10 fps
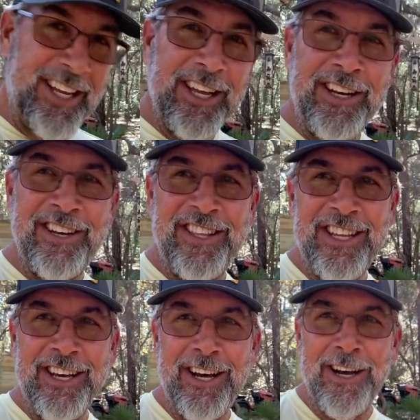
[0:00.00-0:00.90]
in
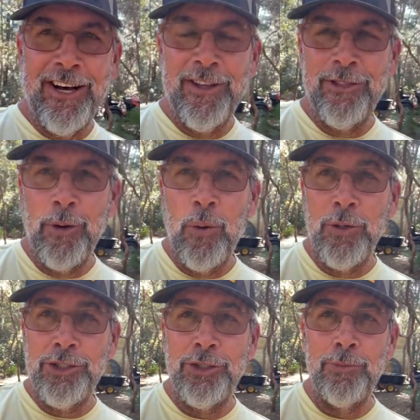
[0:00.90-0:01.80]
the
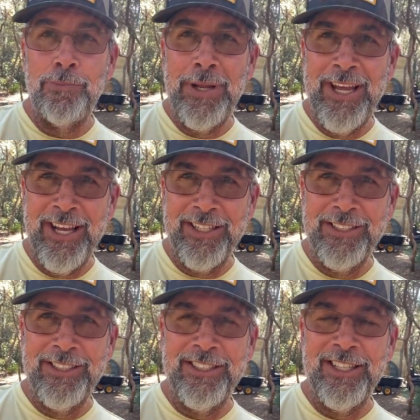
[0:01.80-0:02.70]
horseshoe
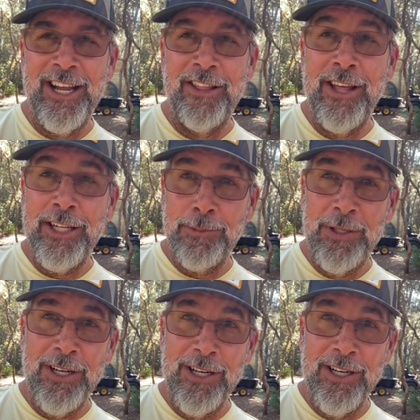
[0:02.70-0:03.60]
pits, and that's
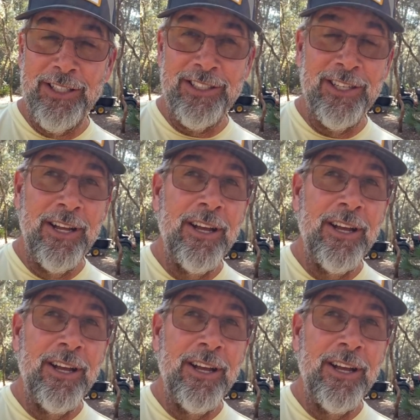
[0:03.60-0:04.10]
because